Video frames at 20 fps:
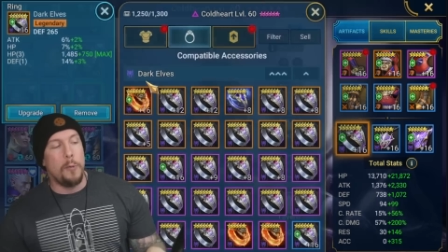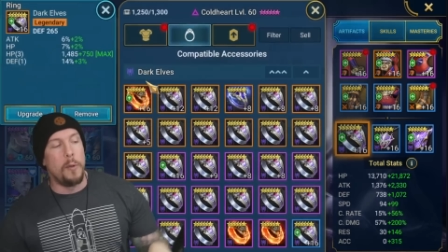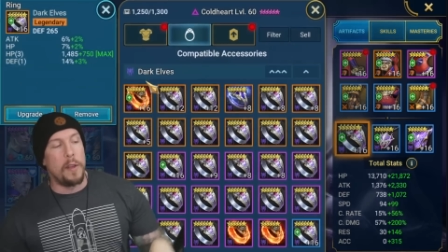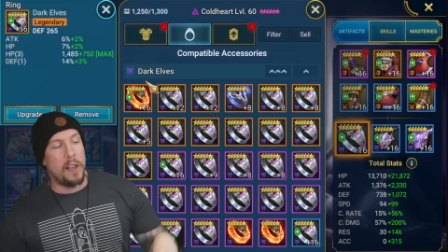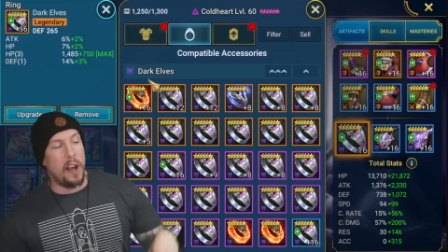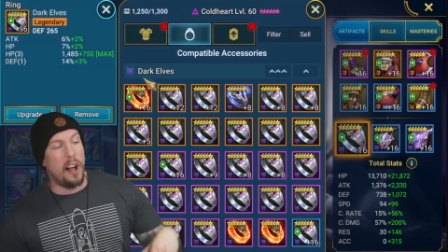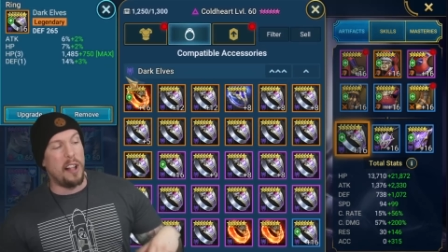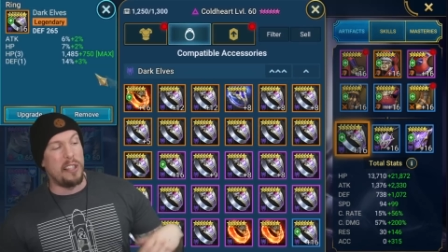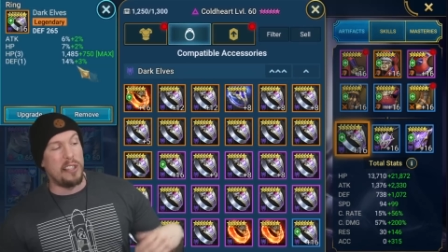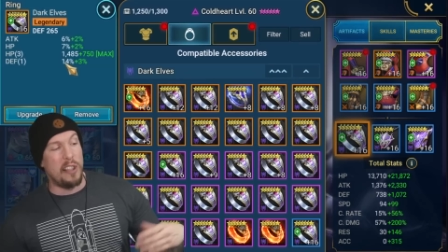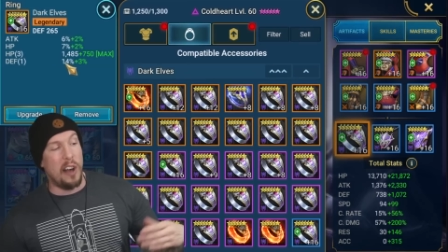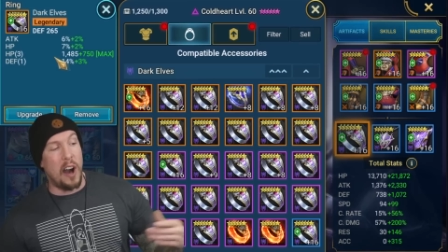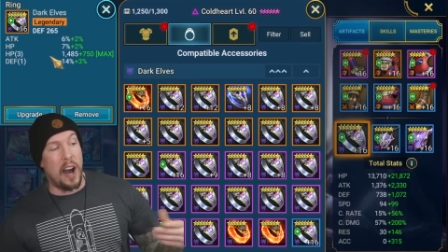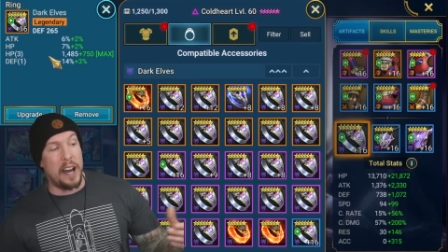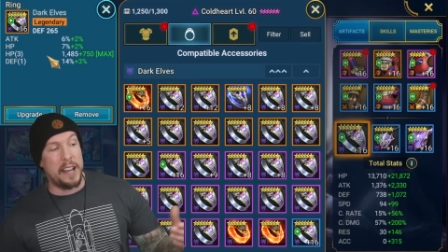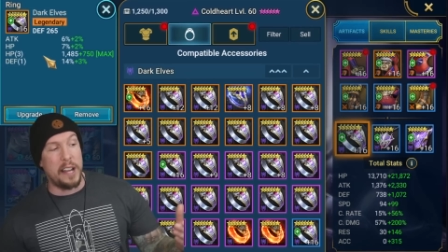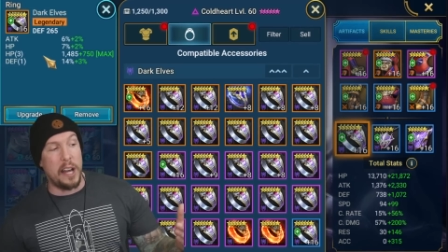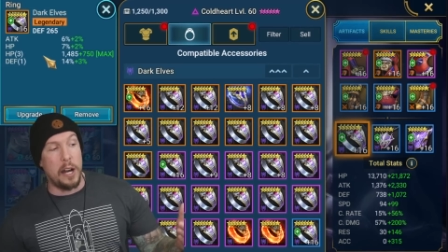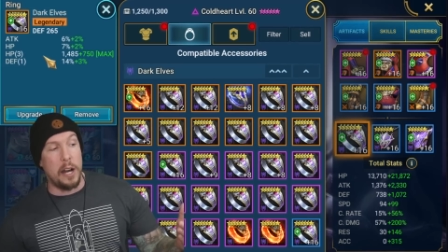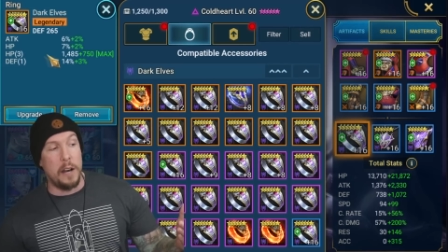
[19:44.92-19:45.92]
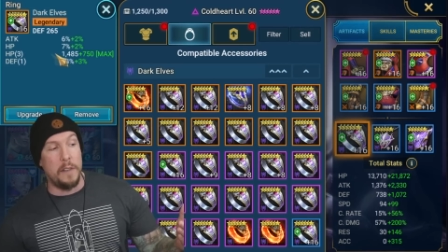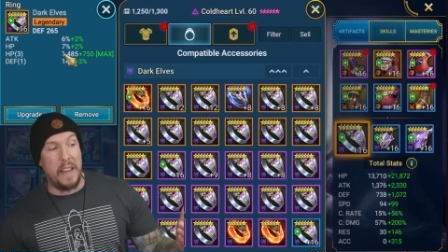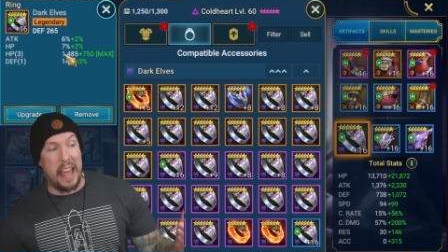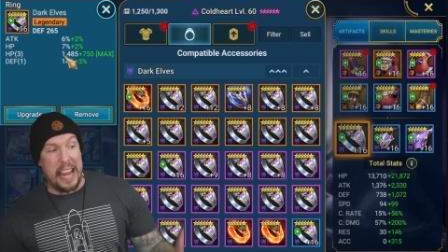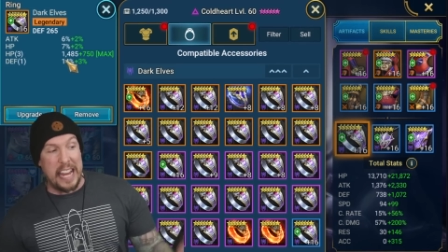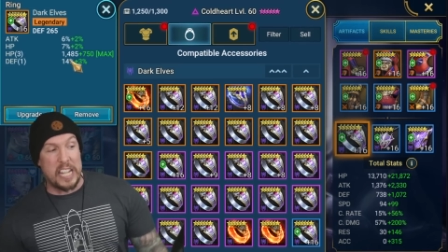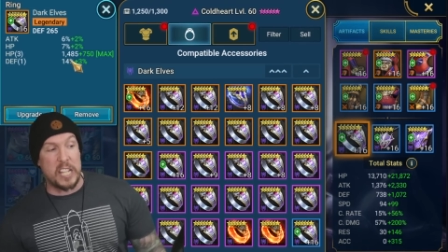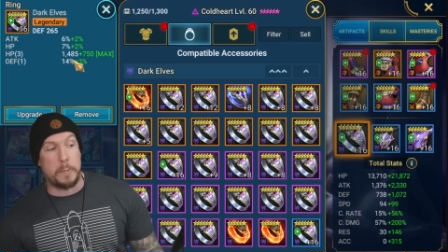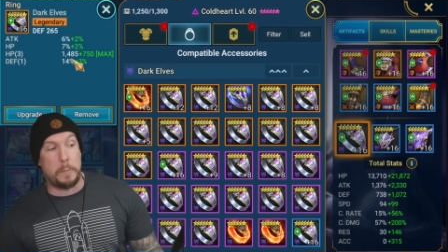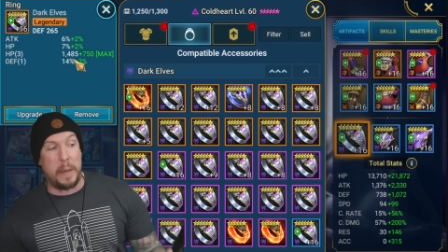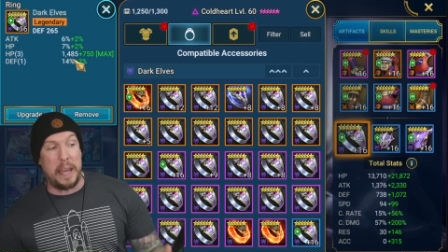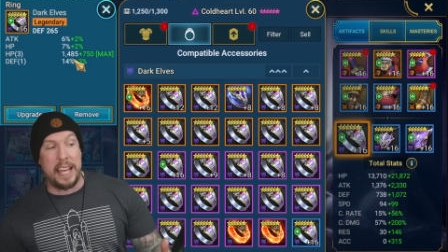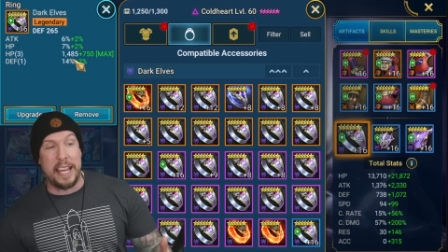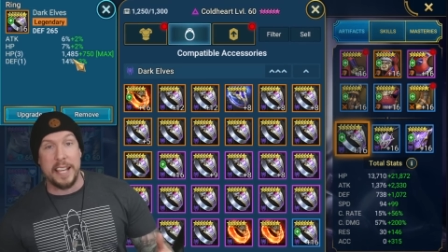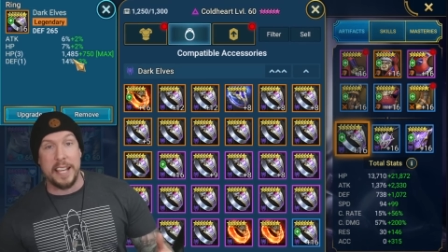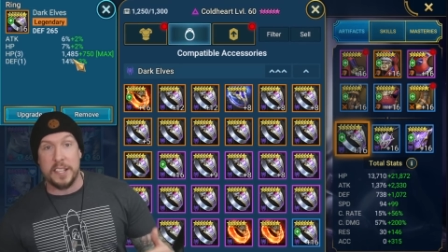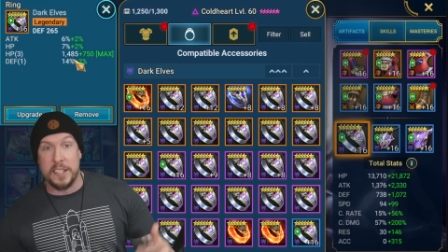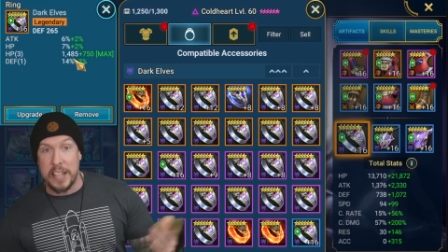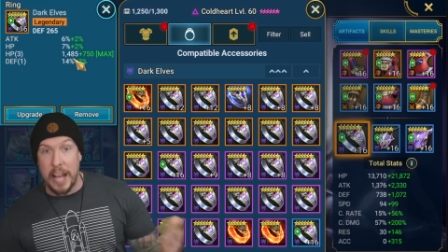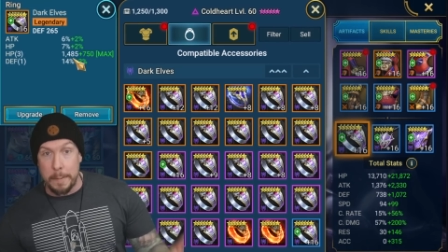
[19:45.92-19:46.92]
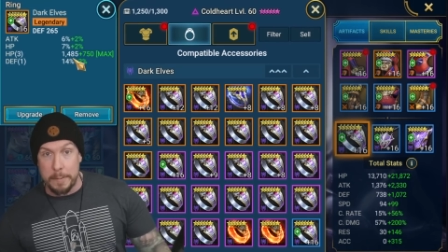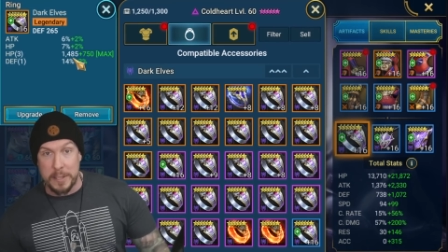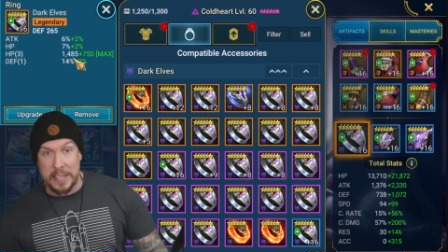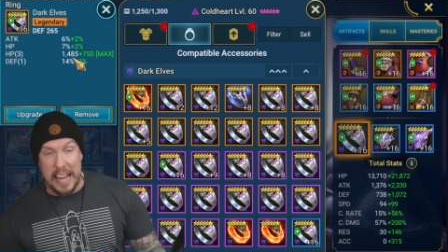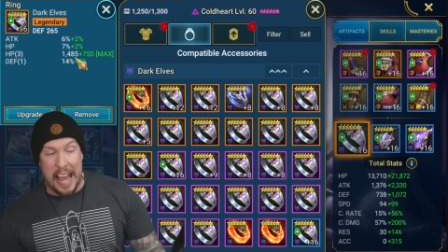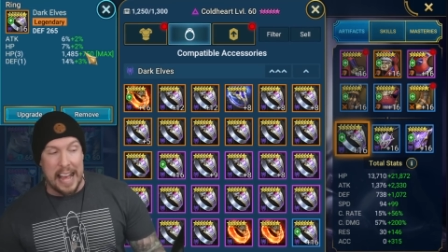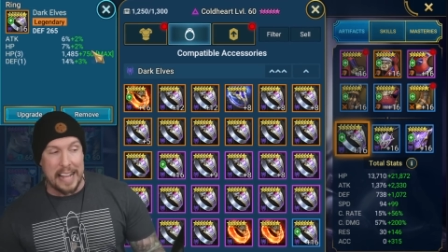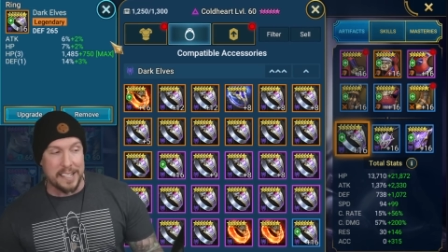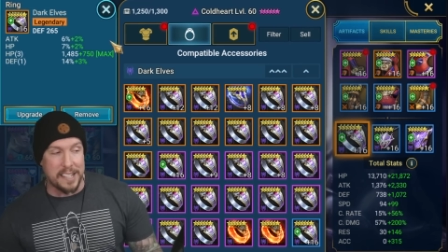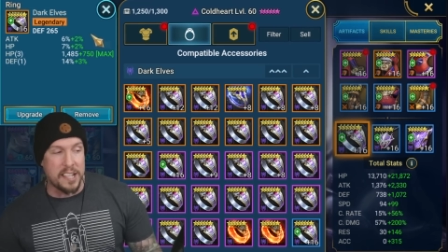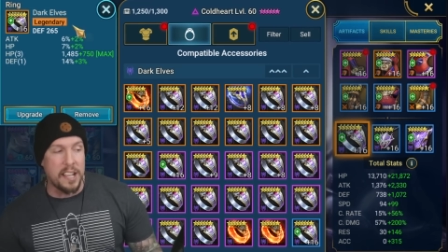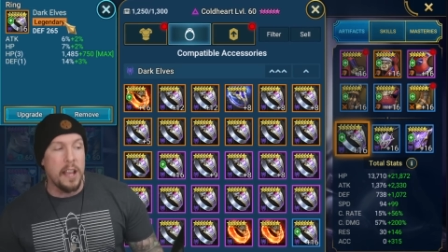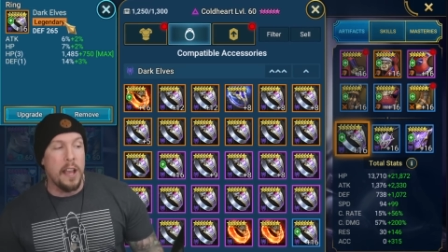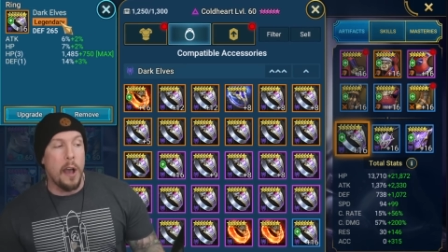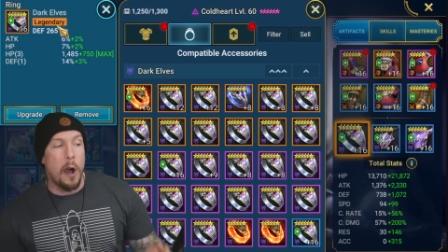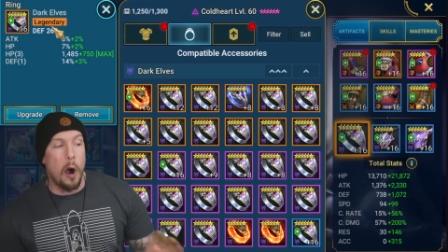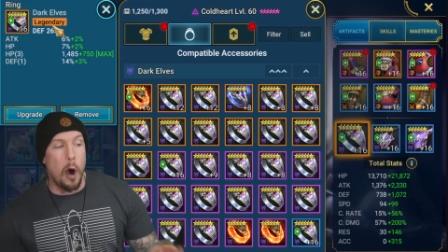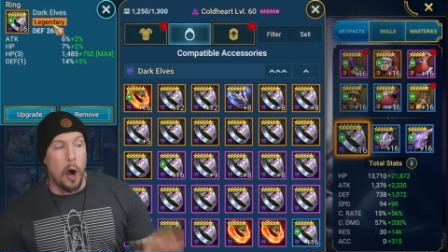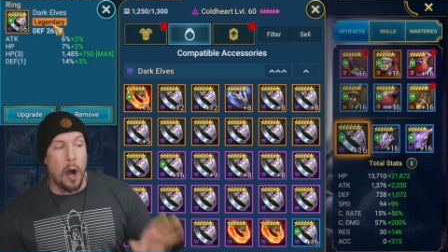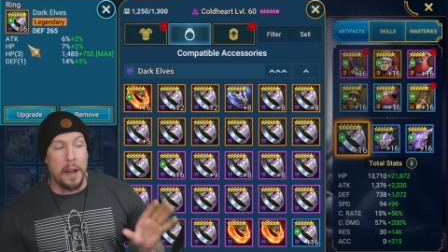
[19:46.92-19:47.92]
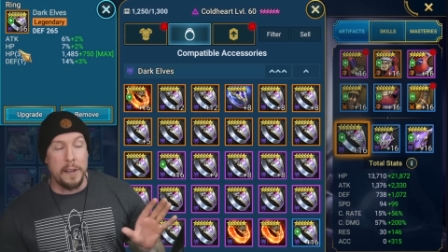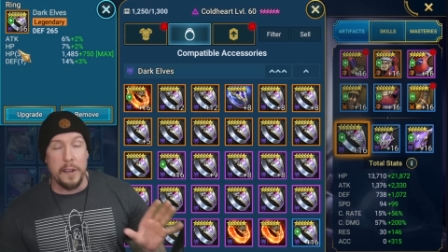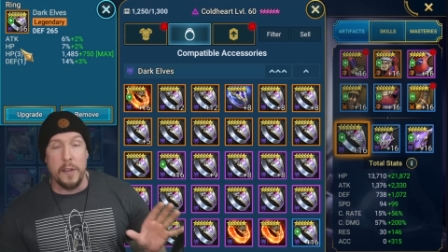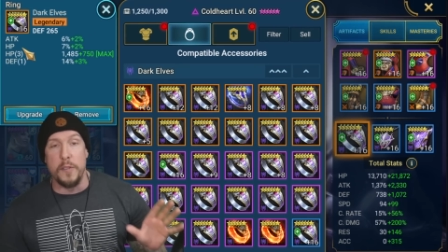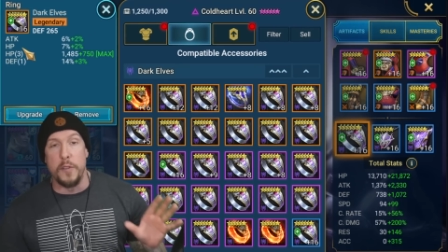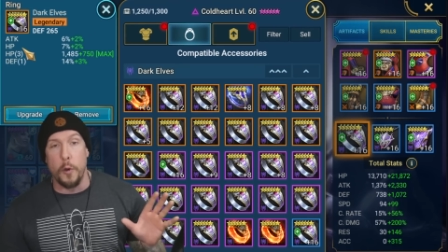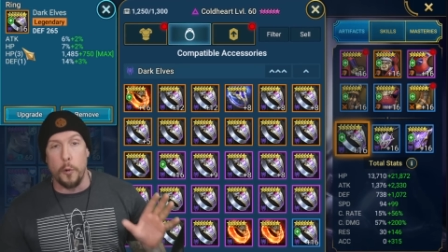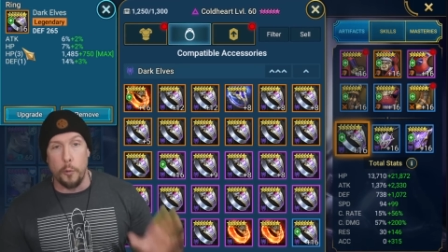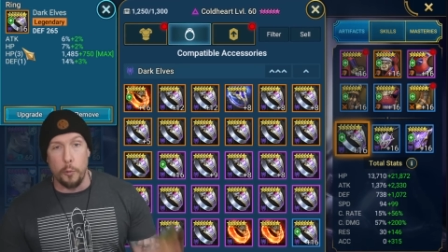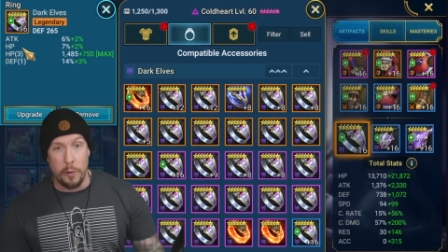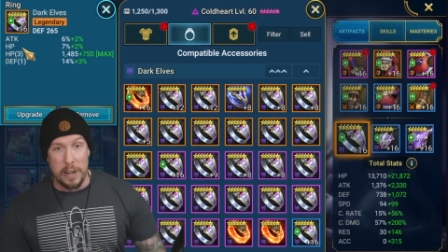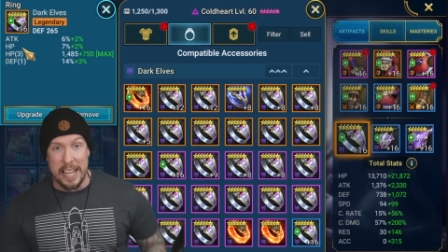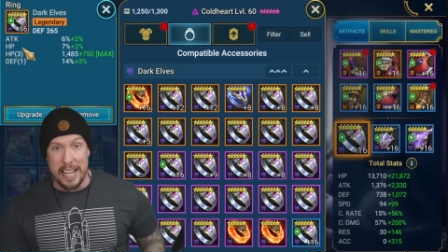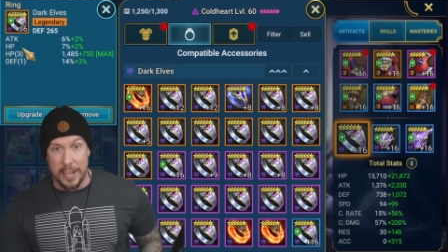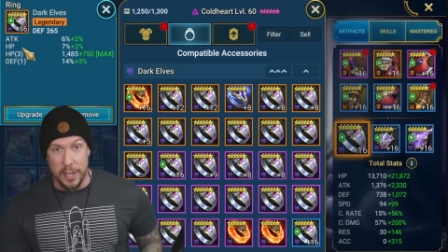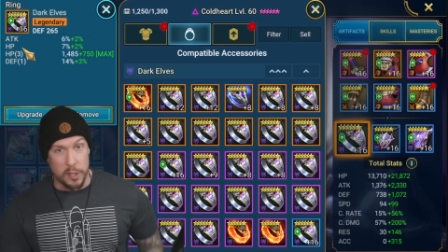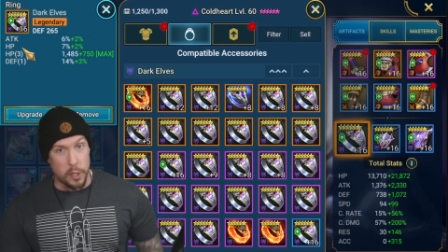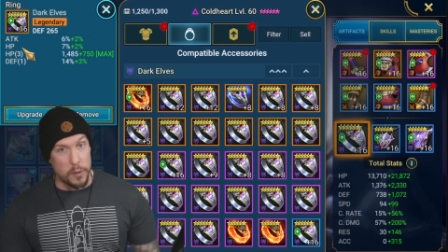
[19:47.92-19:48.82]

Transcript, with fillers: with a lot of HP substats on the ring.